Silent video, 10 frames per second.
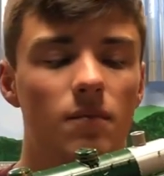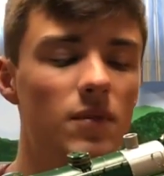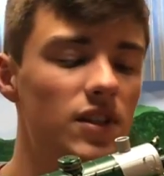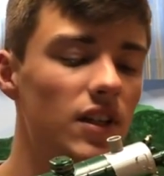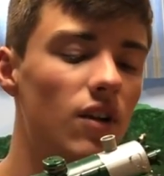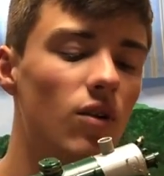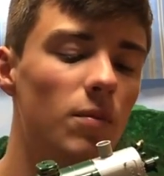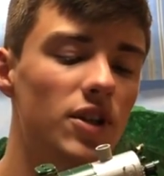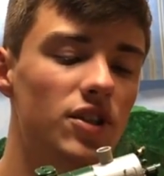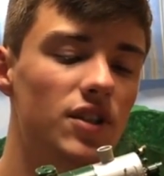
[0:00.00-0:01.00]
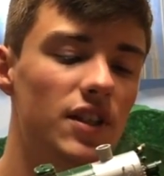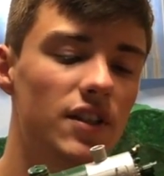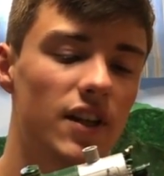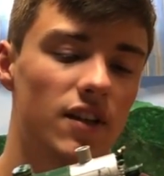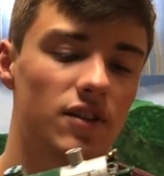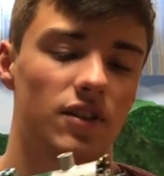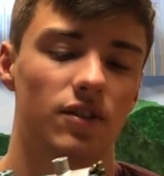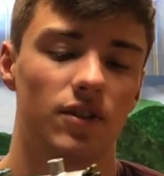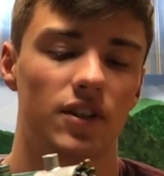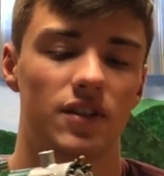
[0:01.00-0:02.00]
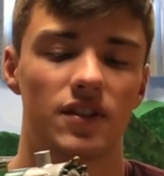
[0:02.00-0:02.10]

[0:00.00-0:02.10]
missing a whole bunch of details, including the